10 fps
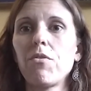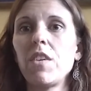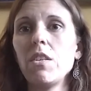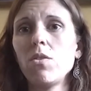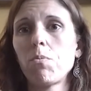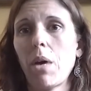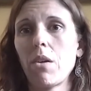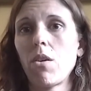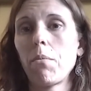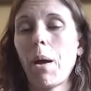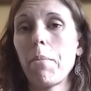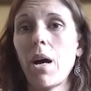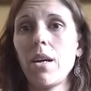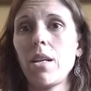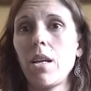feels better on my
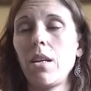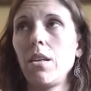body,